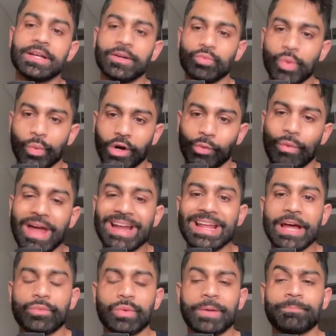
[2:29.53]
We were red
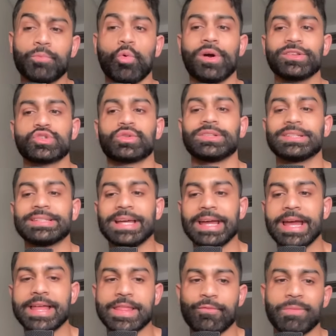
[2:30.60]
at one point during the
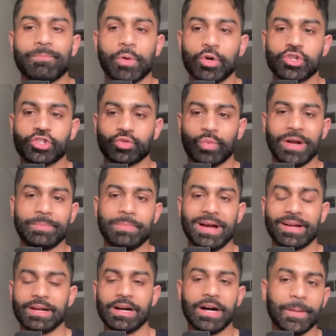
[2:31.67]
day, and then we pushed right
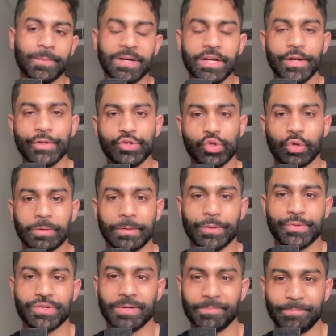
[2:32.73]
back up to
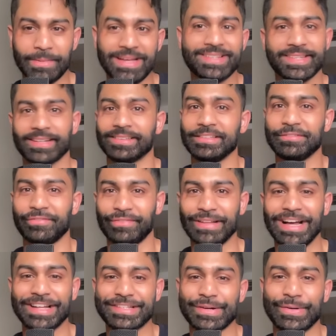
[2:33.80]
close basically
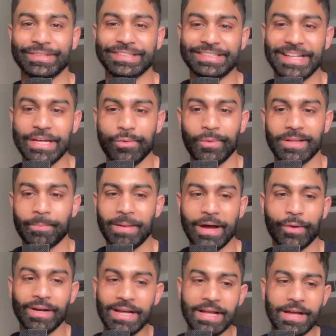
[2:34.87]
flat on the day, with
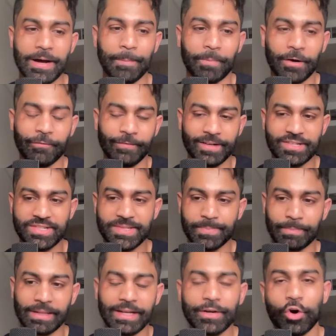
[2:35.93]
about a perfect
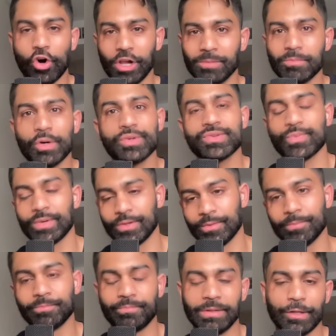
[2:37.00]
split almost, with a
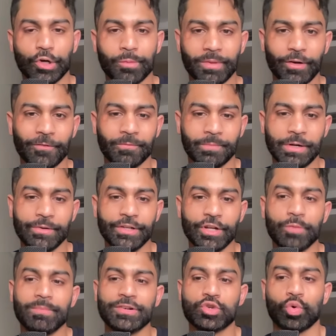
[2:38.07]
little bit of uh, you know,
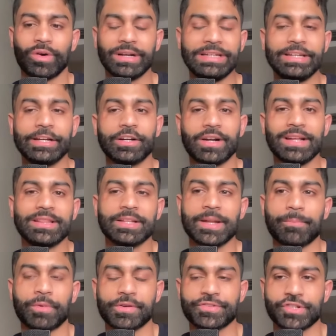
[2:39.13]
majority here in the
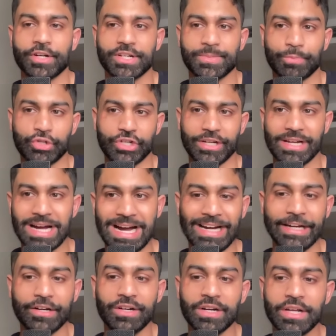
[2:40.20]
number of stocks pushing
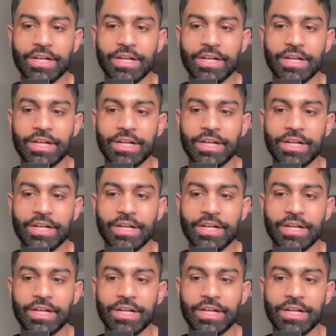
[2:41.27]
higher.